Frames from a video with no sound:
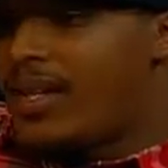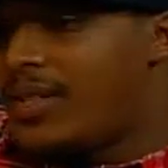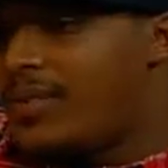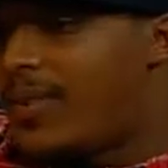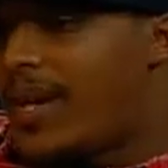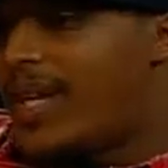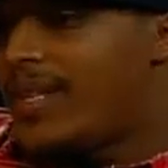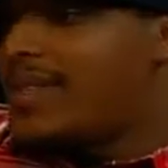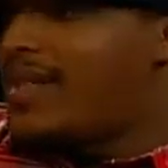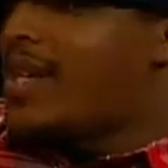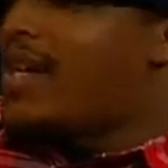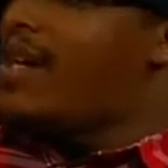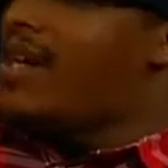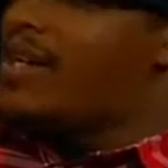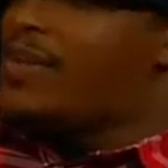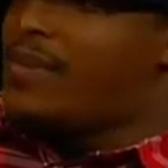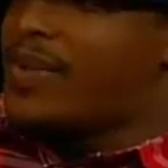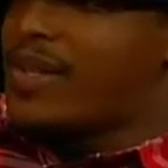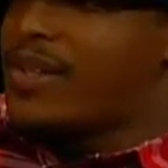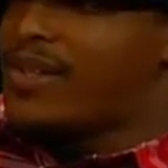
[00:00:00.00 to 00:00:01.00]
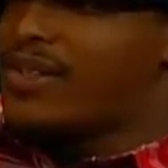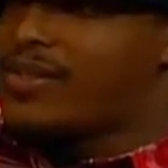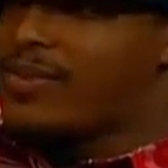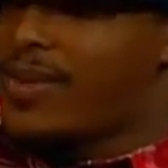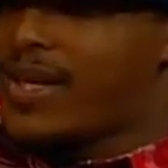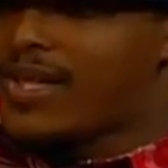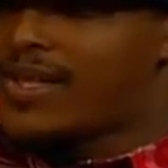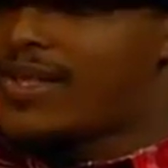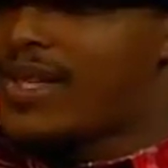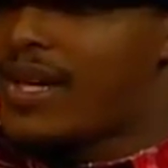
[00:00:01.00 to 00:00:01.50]
it's about time. Like it's
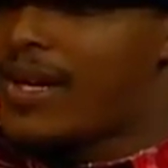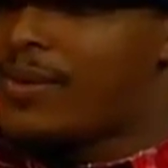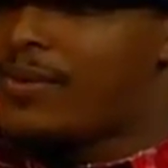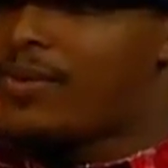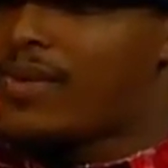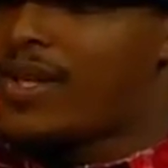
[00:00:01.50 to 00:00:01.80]
about time you